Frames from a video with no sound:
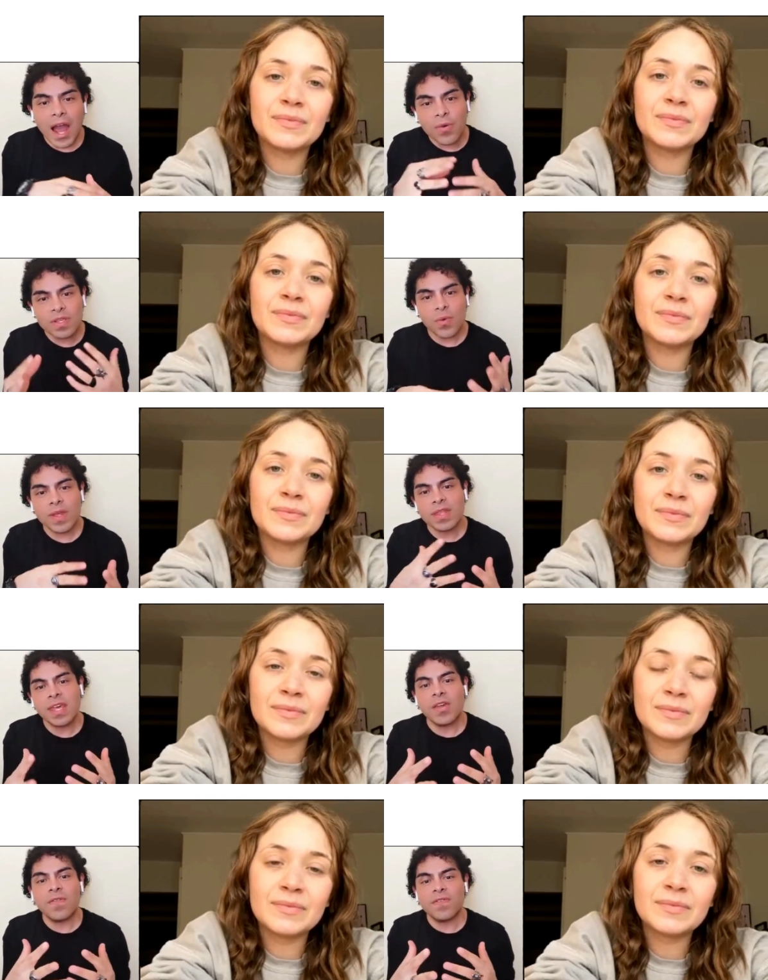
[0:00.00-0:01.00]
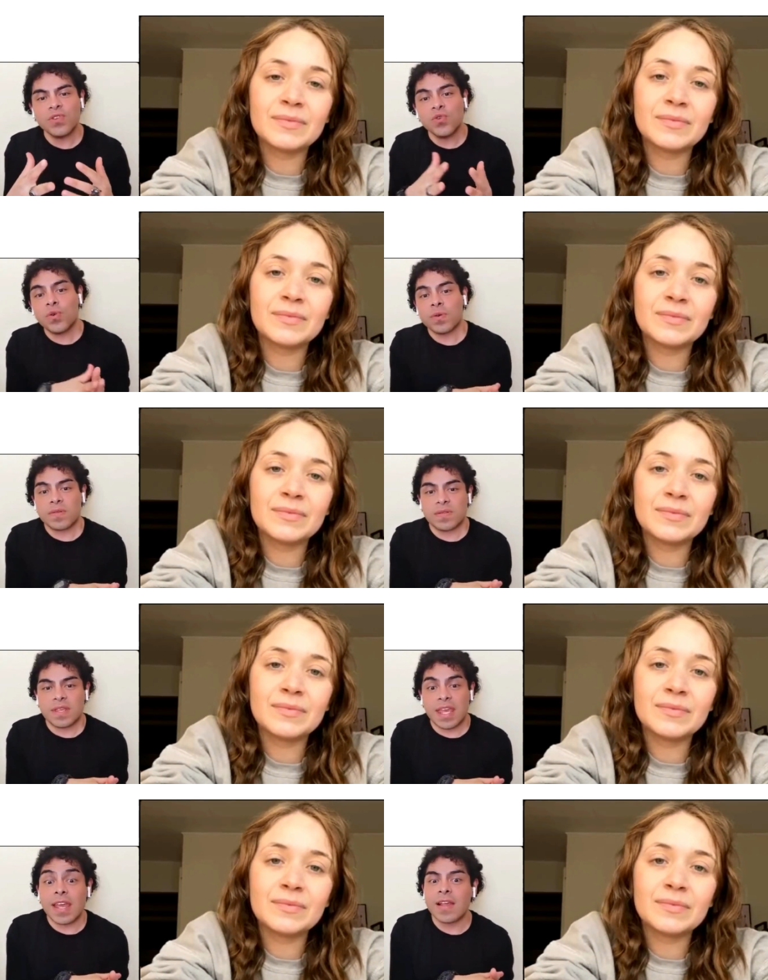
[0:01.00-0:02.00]
Speaker 1: how is one day of
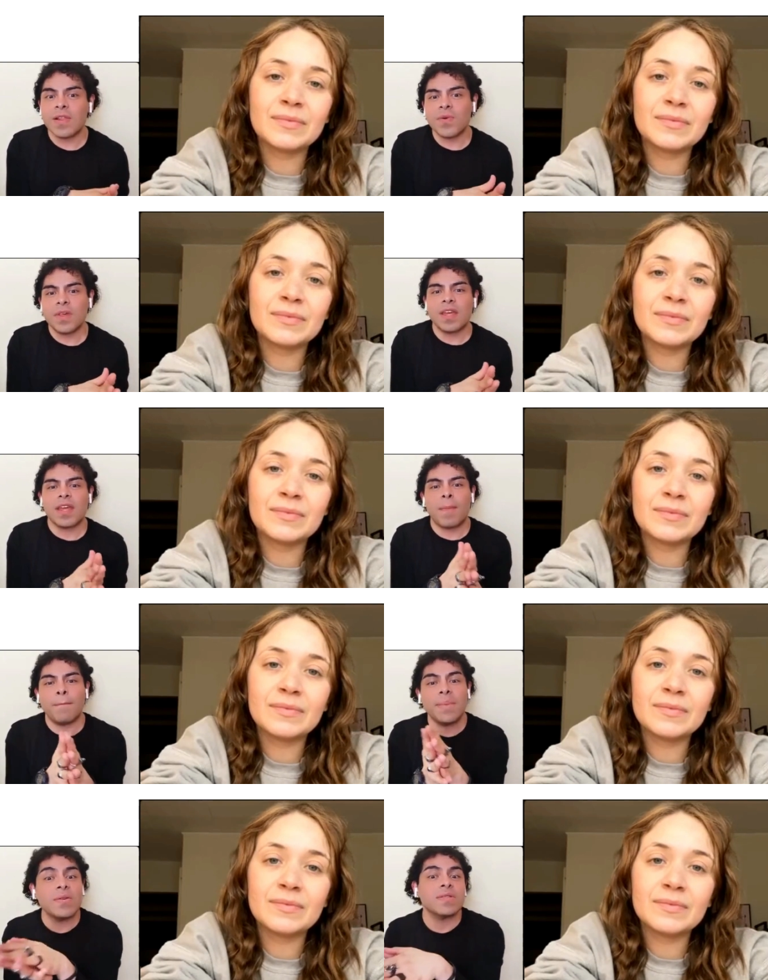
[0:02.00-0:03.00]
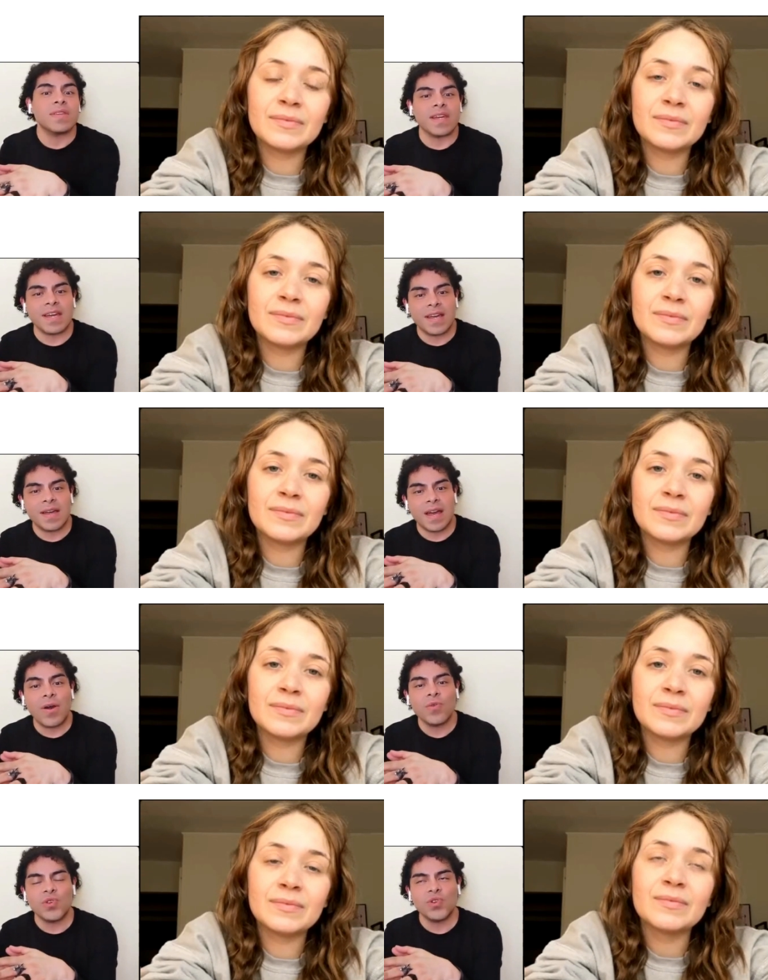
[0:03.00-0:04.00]
yours, including music?
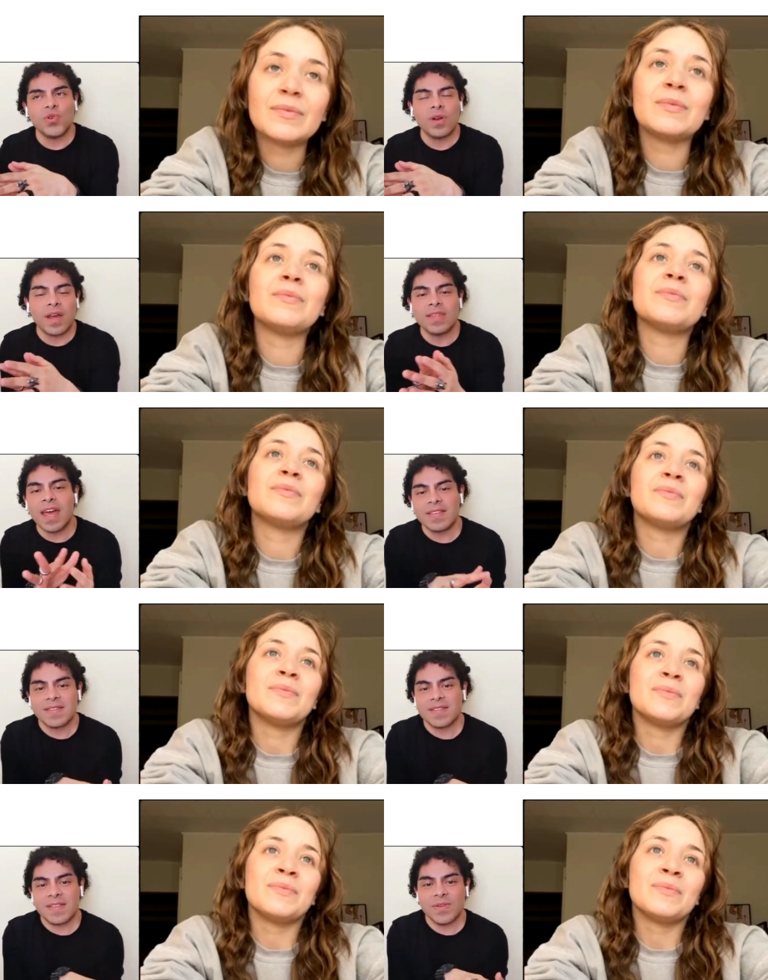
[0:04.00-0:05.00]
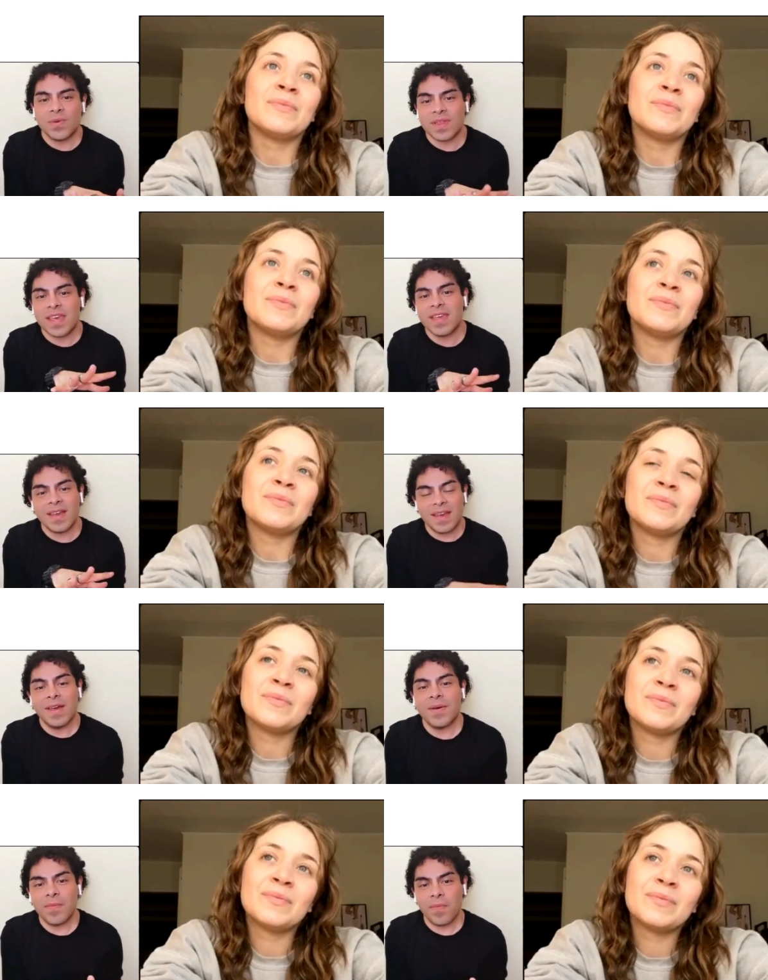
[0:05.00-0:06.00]
How do you organize your day?
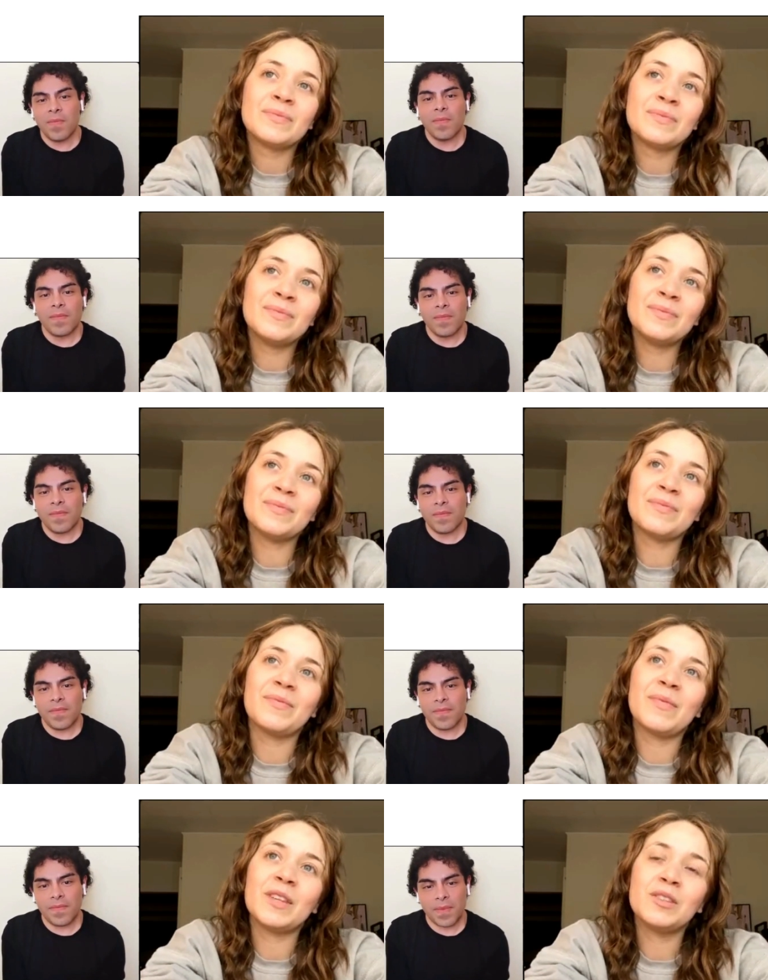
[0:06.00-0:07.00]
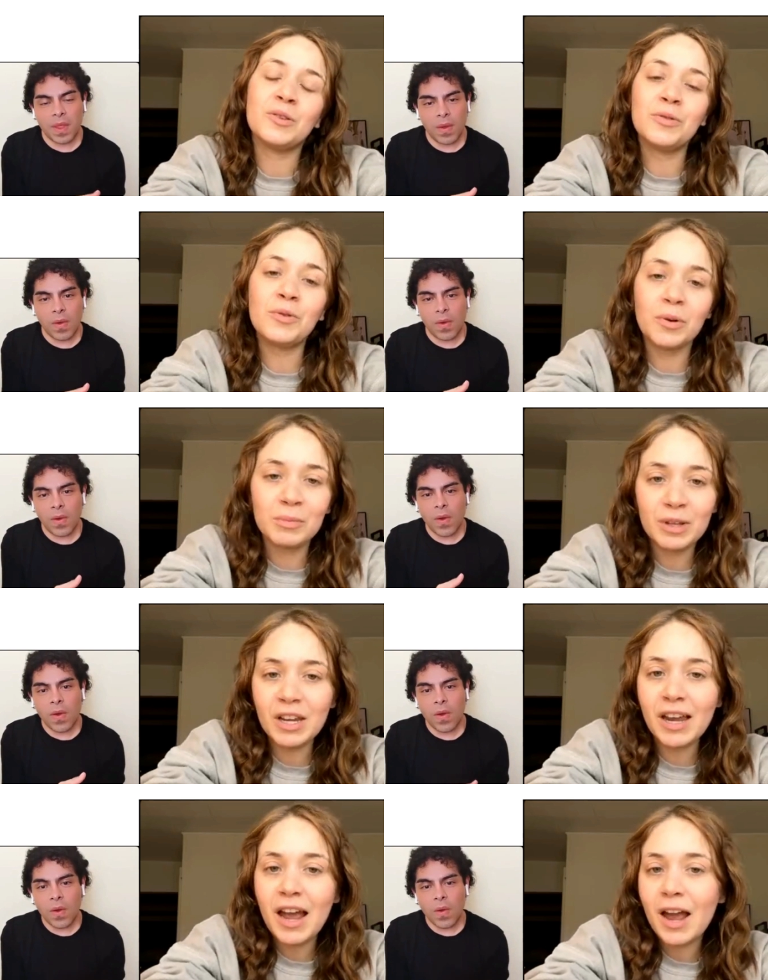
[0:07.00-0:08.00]
Speaker 2: Mm. Normally,
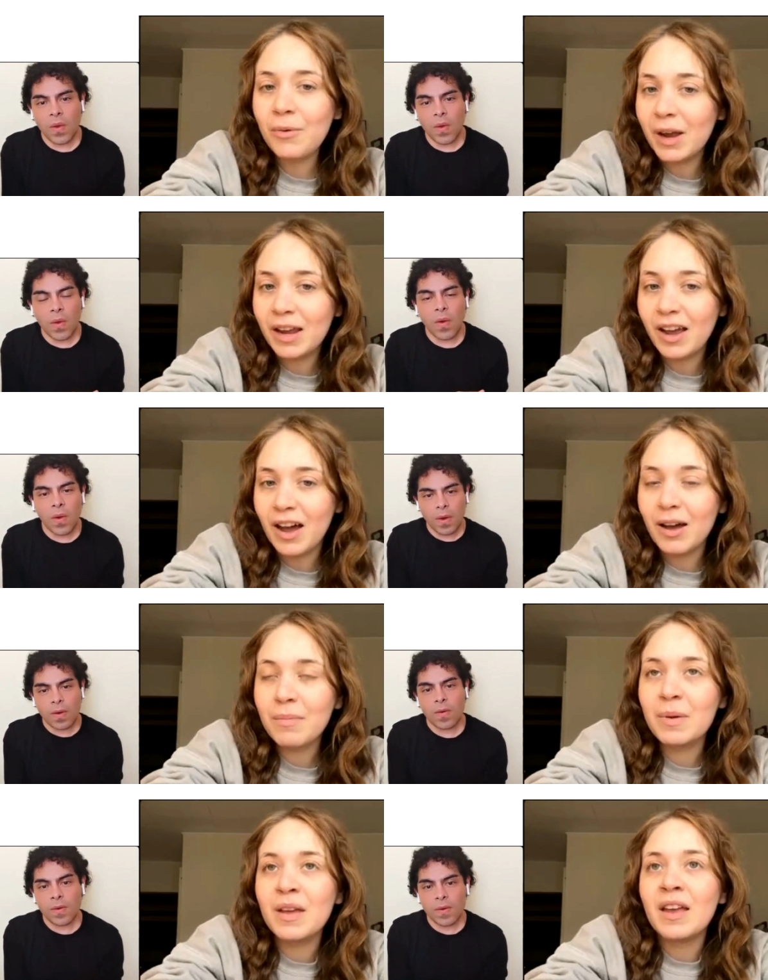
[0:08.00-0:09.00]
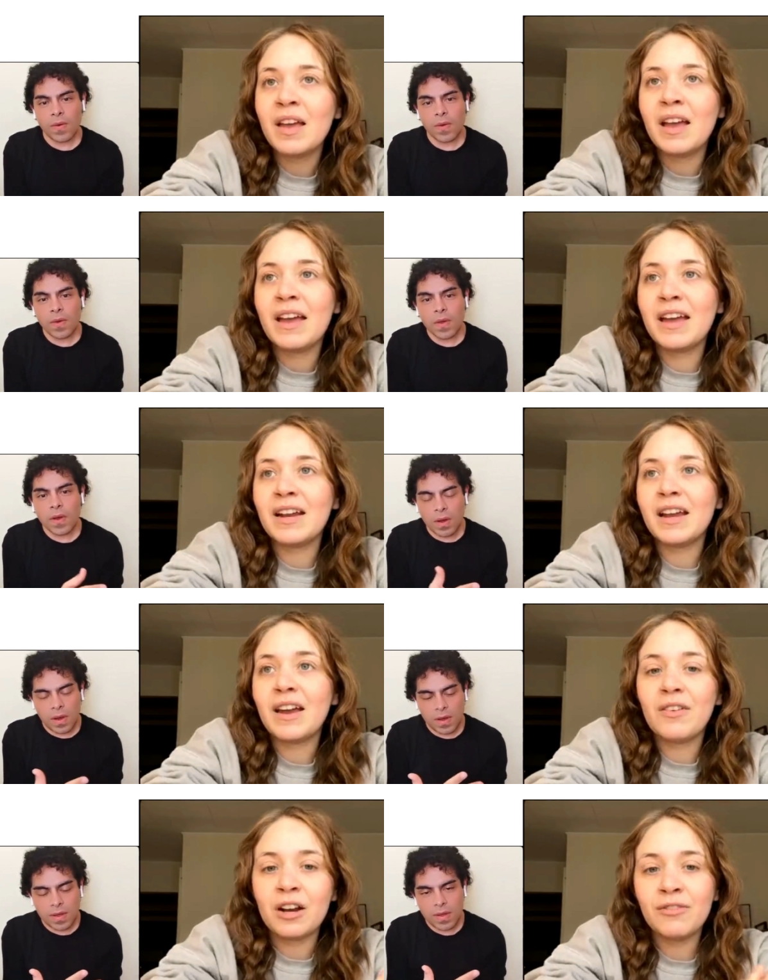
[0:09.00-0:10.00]
I wake up and I get uh
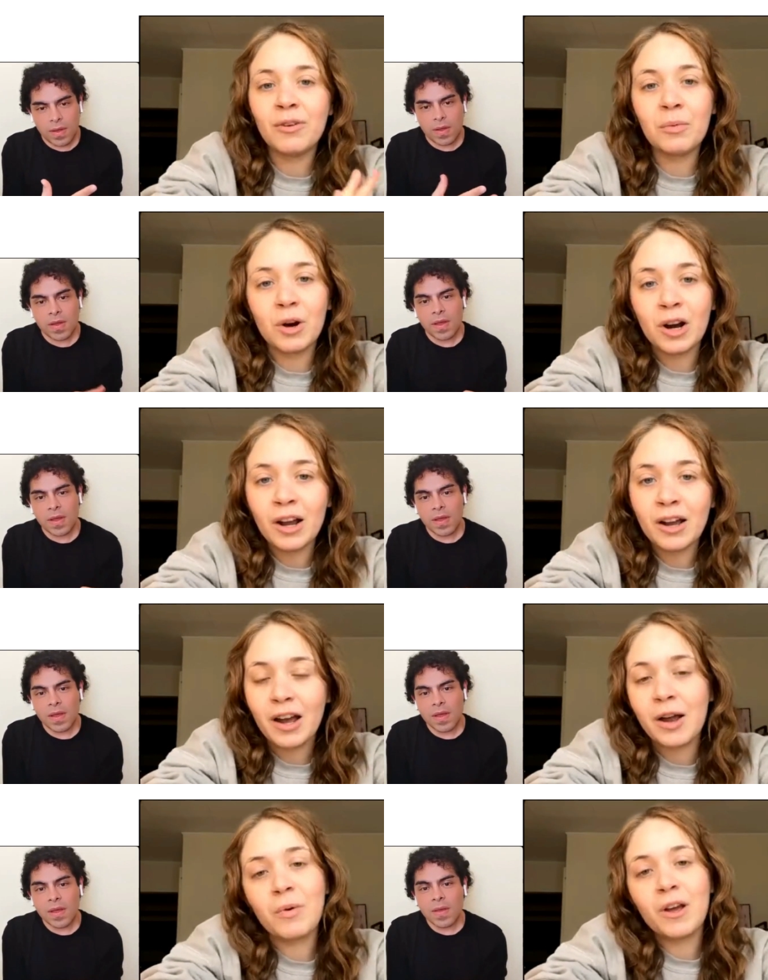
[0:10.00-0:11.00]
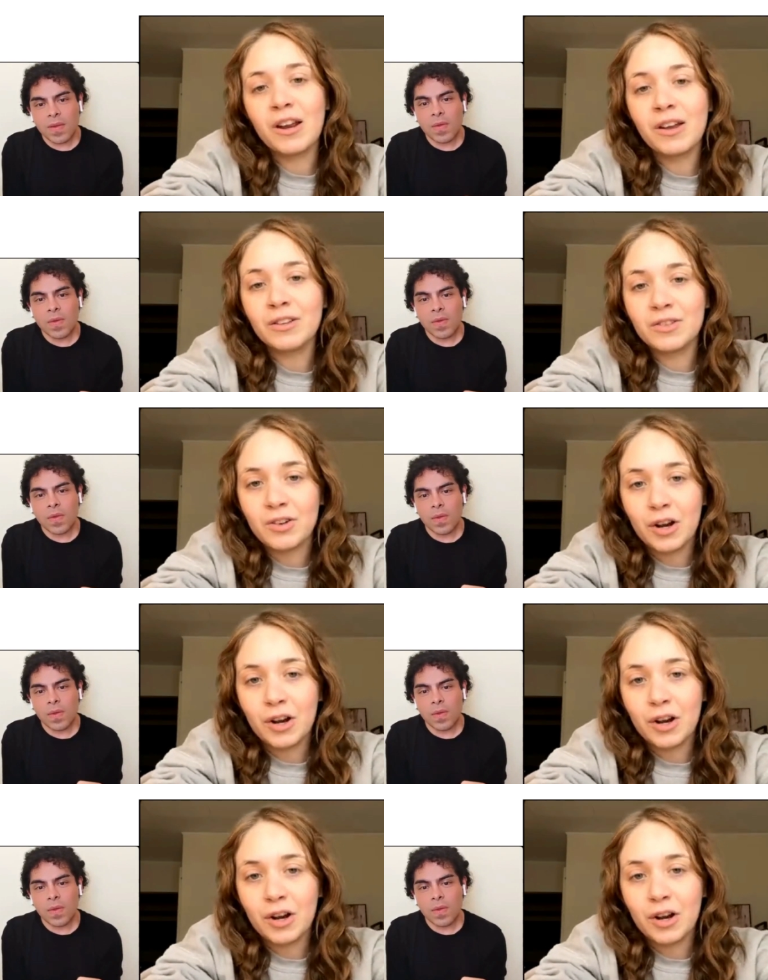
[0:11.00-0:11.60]
-huh. ready. I work in construction.